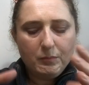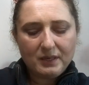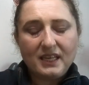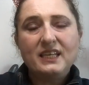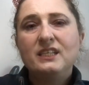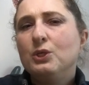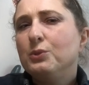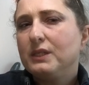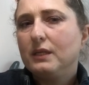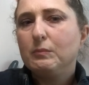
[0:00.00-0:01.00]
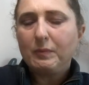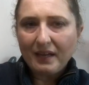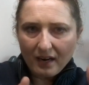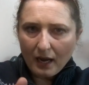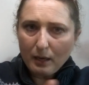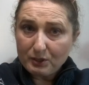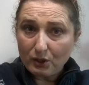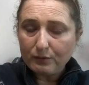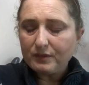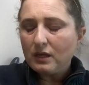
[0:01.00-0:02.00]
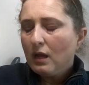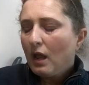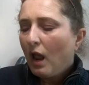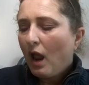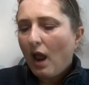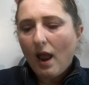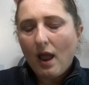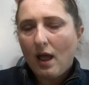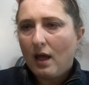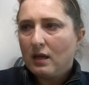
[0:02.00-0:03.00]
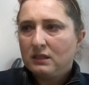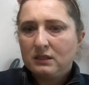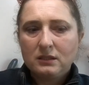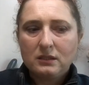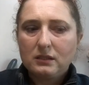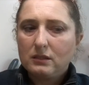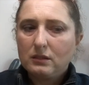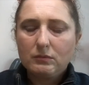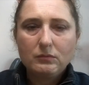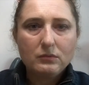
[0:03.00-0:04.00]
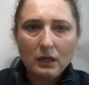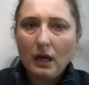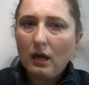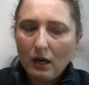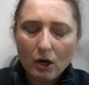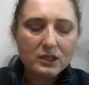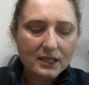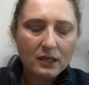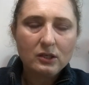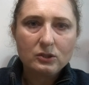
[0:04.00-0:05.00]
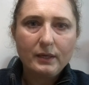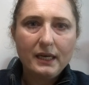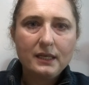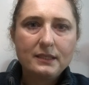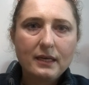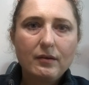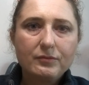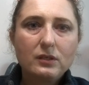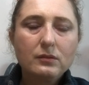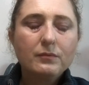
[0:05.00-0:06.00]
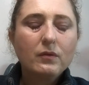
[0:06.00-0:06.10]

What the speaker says: because I didn't use it, but I observed. And her skin looked radiant after.